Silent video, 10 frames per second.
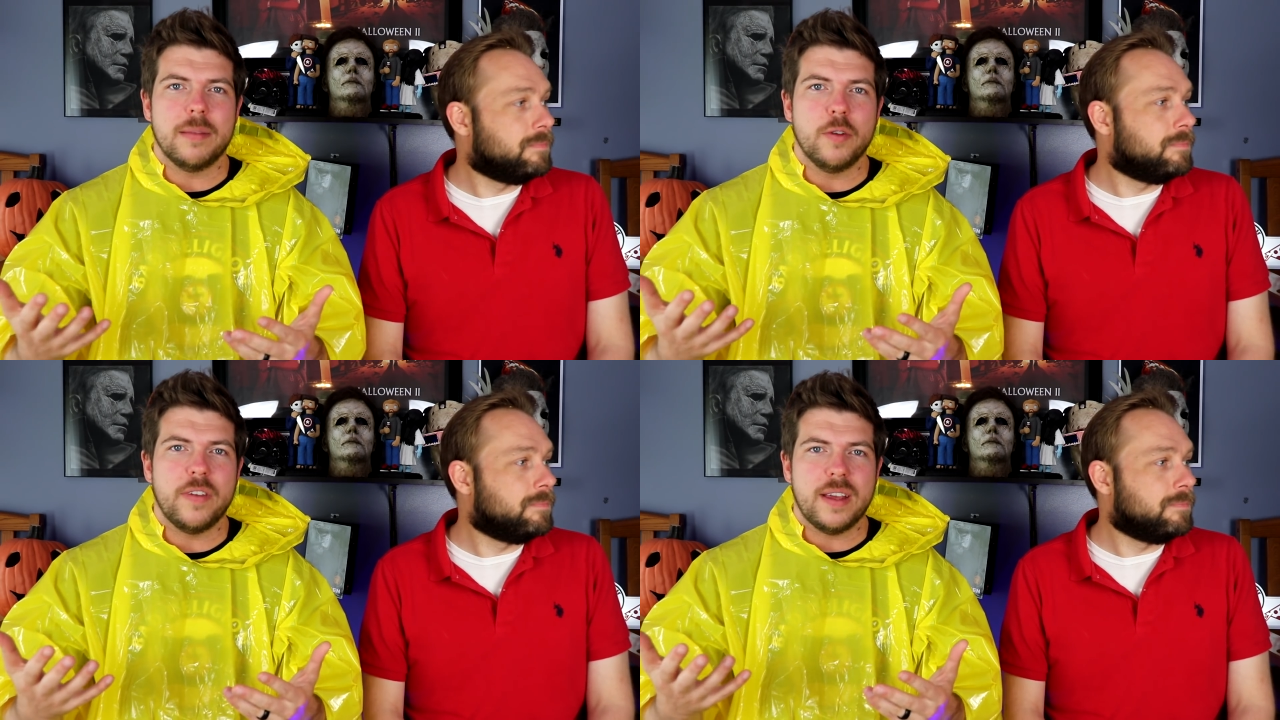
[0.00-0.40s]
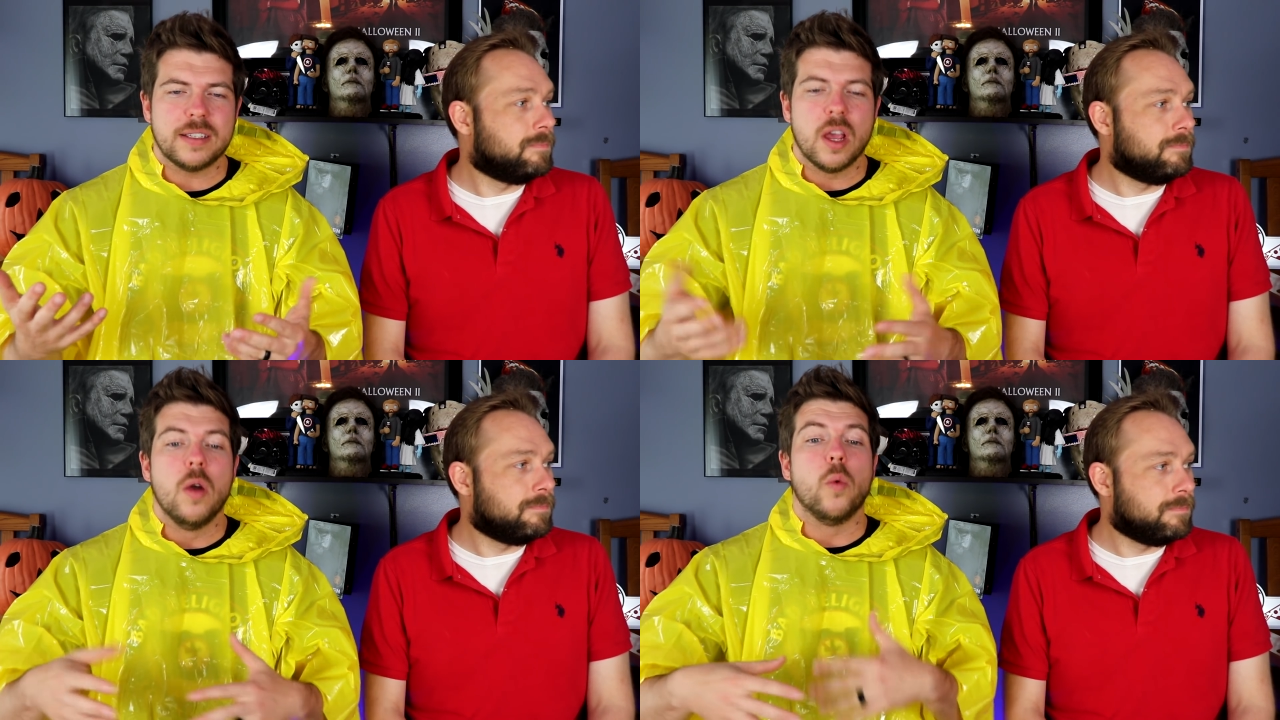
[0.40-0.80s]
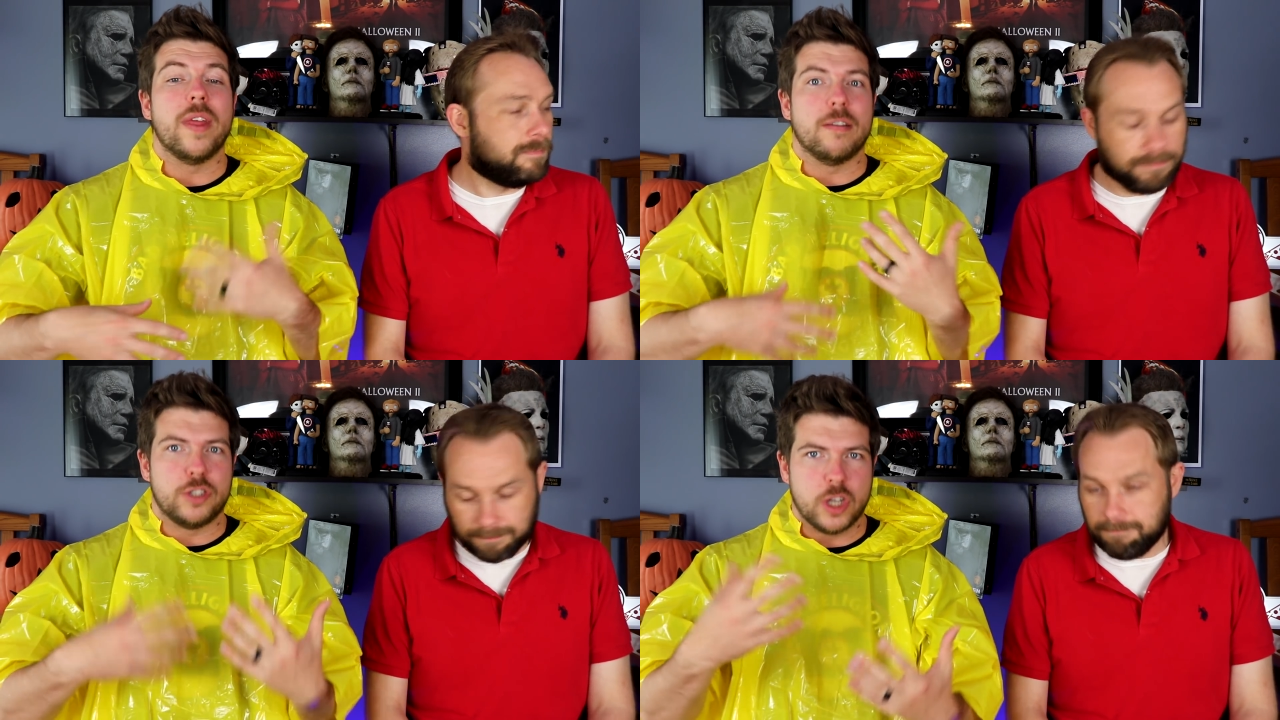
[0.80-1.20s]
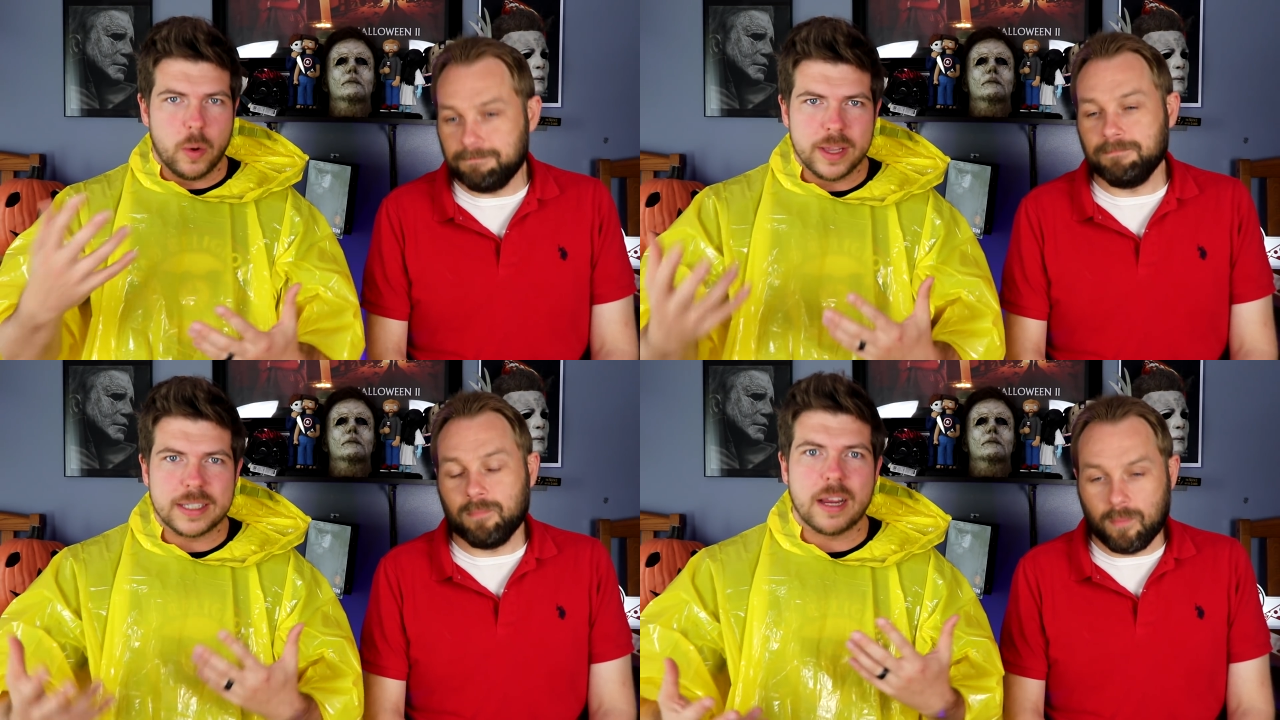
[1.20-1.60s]
Speaker 1: the movie is without
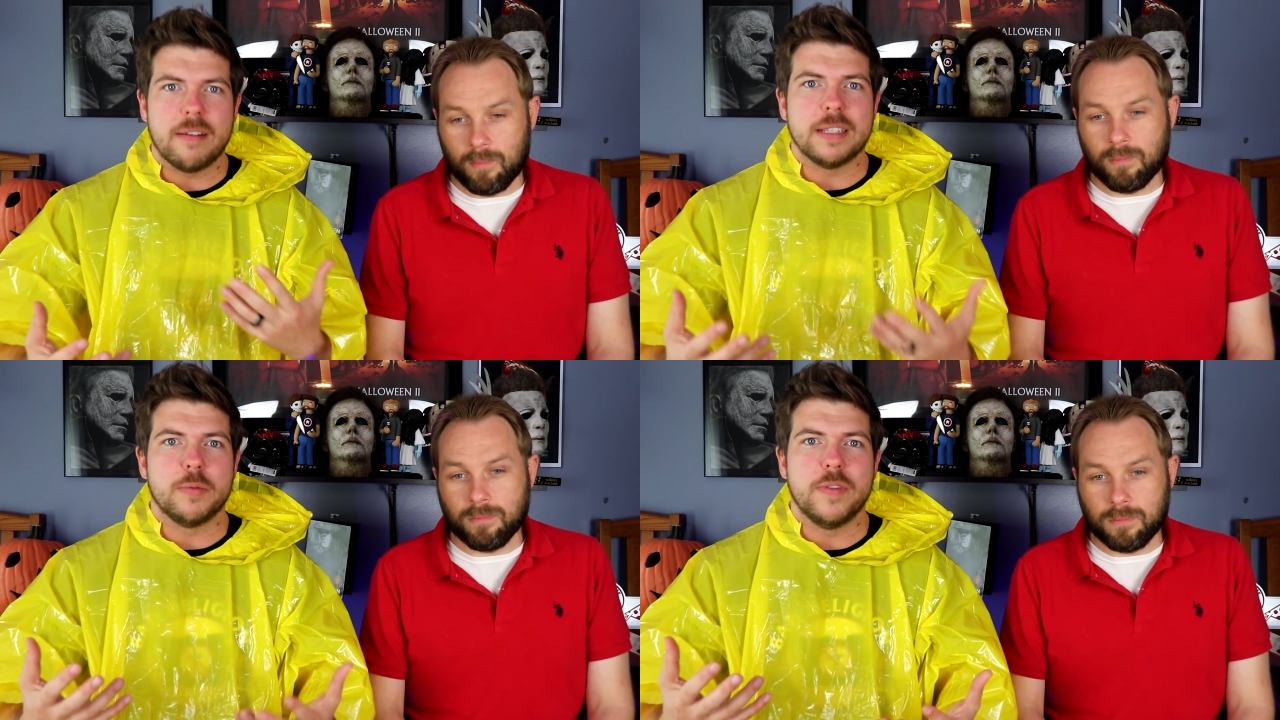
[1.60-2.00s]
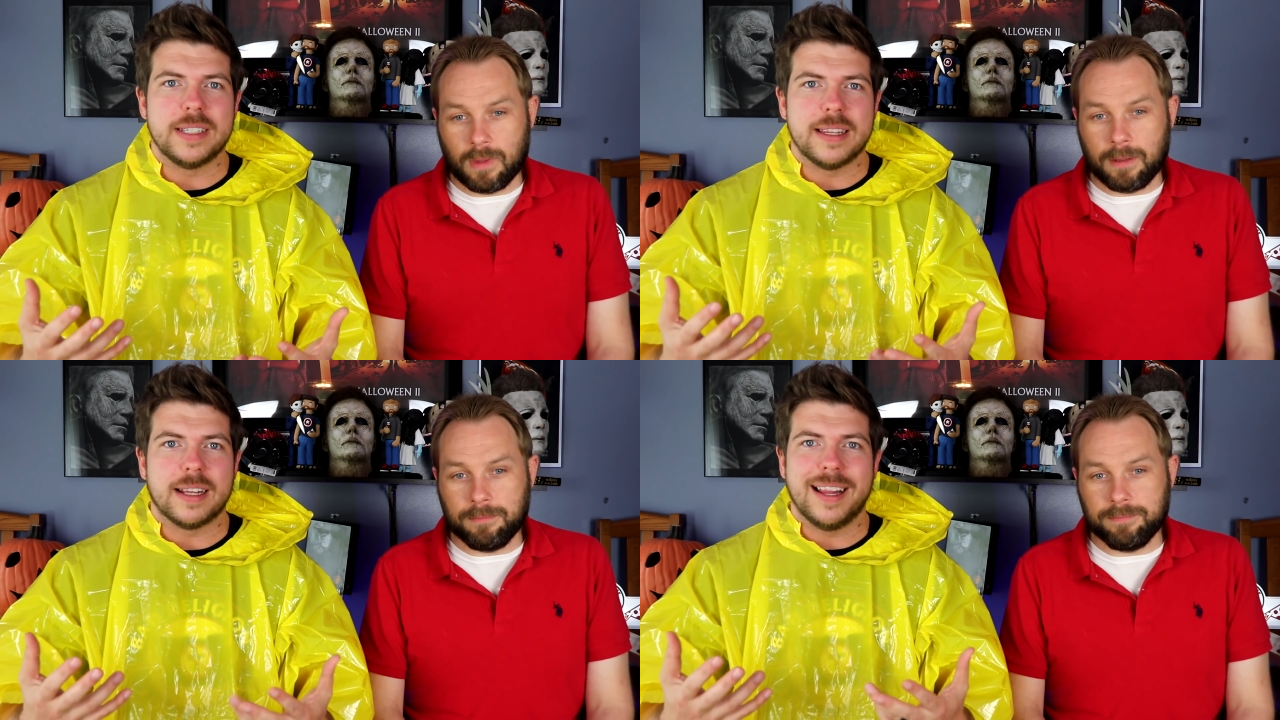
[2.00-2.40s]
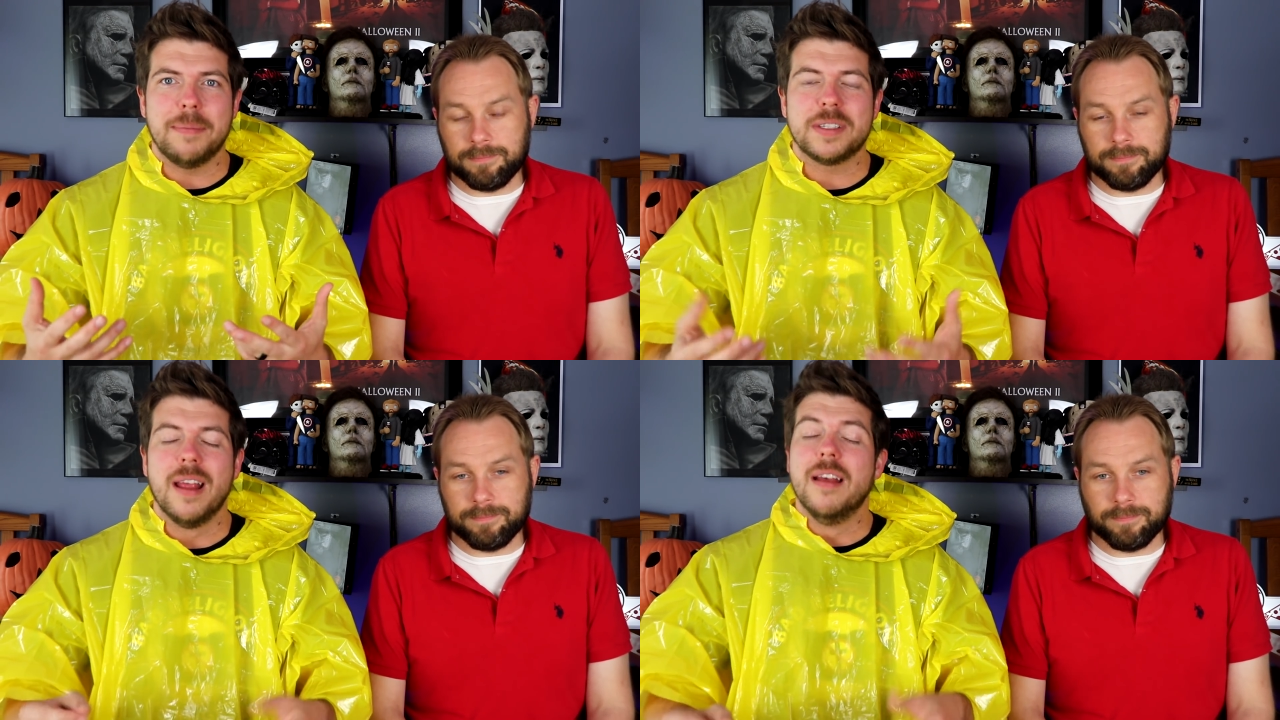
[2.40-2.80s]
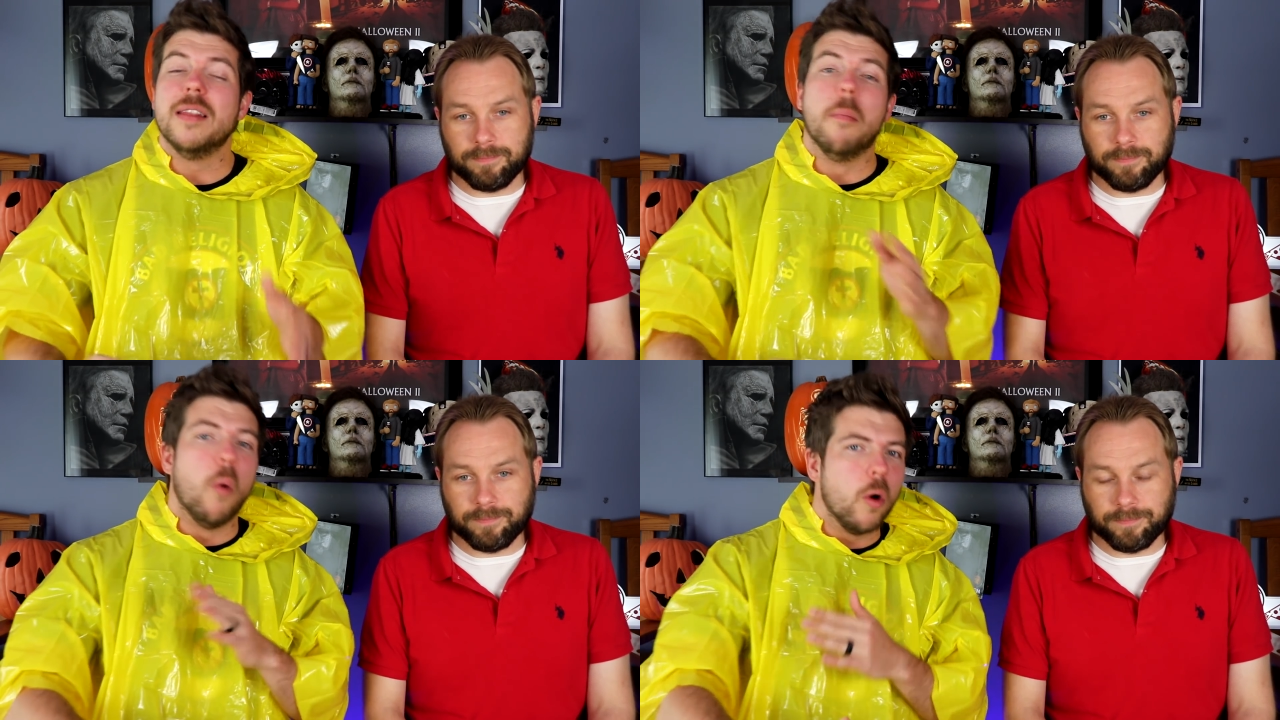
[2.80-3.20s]
showing the scariest movies in the clips.
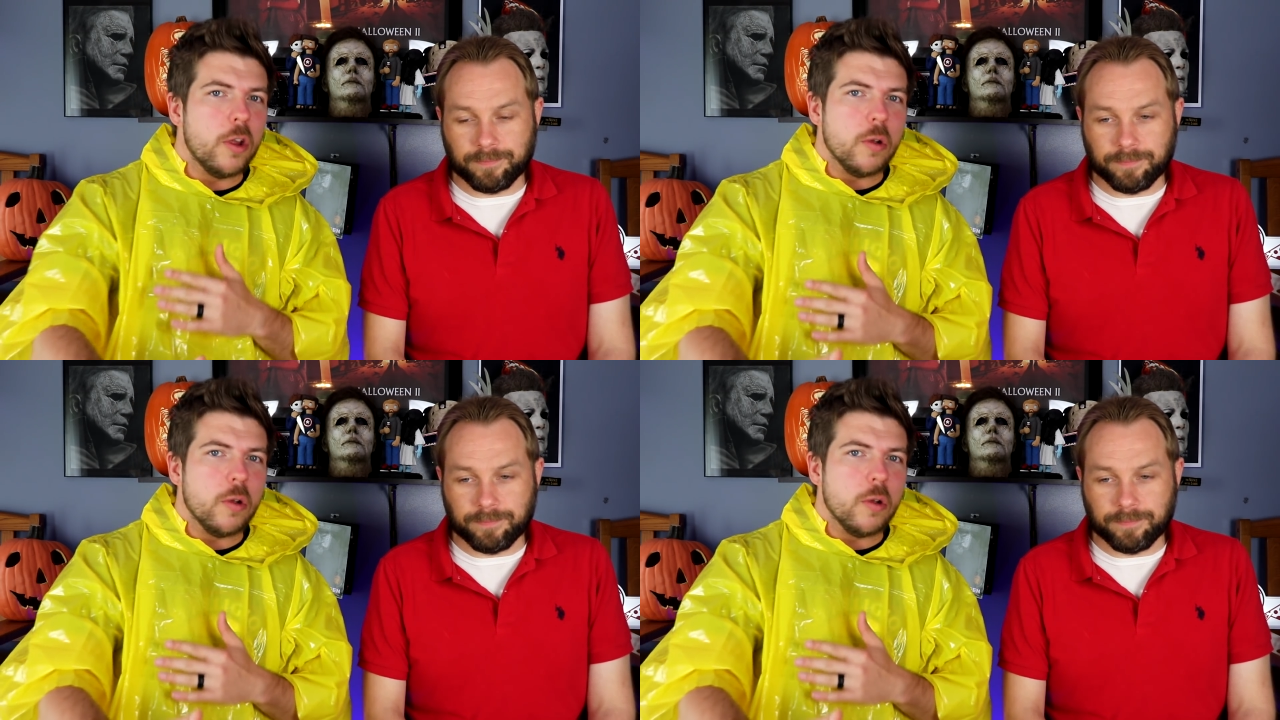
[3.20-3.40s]
The more